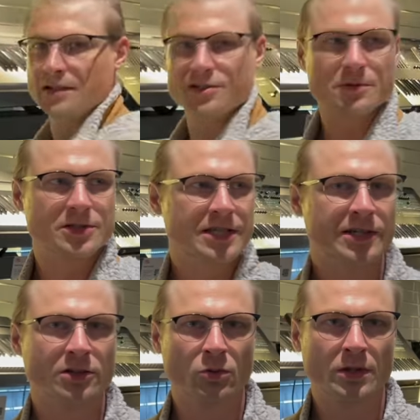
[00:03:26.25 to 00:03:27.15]
these
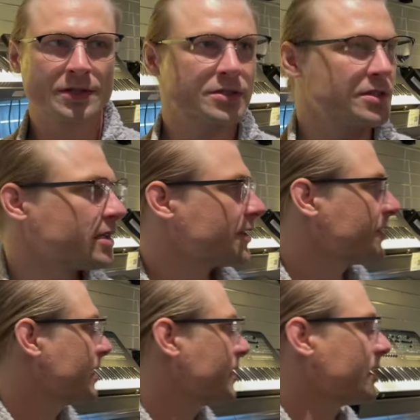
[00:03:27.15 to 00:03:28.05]
particular ones. I
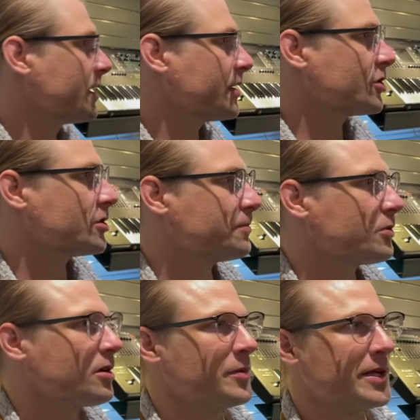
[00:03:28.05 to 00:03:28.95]
think uh, they should
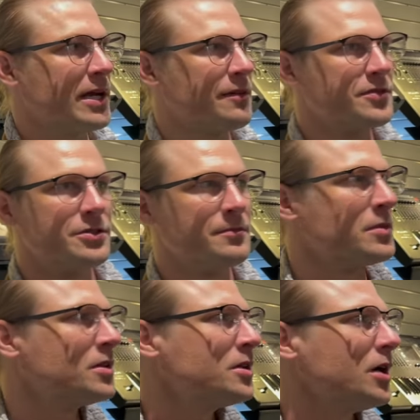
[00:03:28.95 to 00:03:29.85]
probably have some.
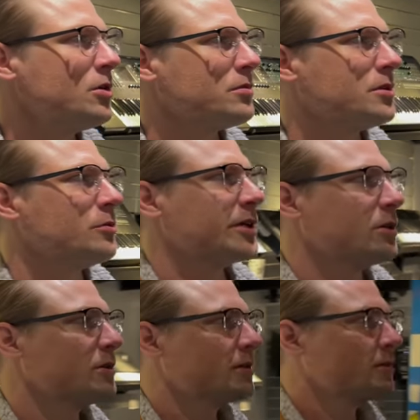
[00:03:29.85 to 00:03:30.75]
Oh, here we go,
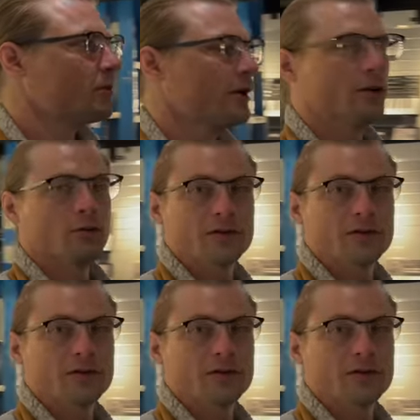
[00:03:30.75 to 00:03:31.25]
right over